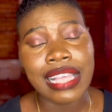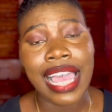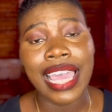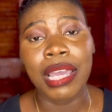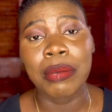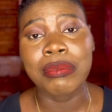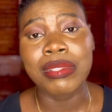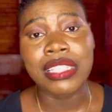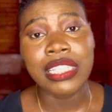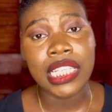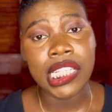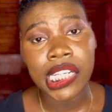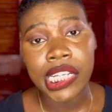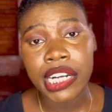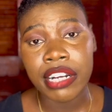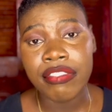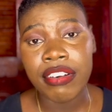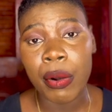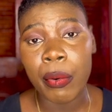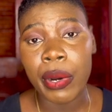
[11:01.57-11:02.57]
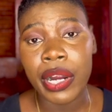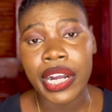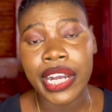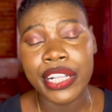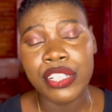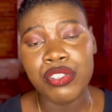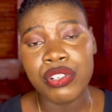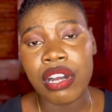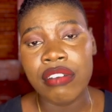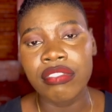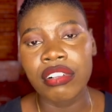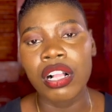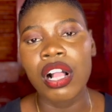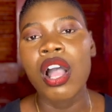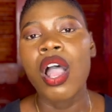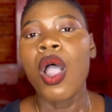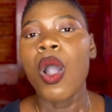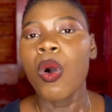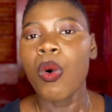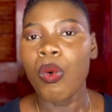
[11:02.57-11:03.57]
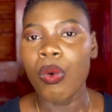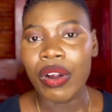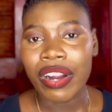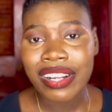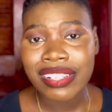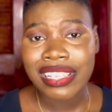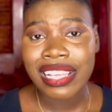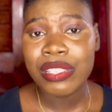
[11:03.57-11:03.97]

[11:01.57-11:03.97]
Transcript: I am still here for work and travel. Where's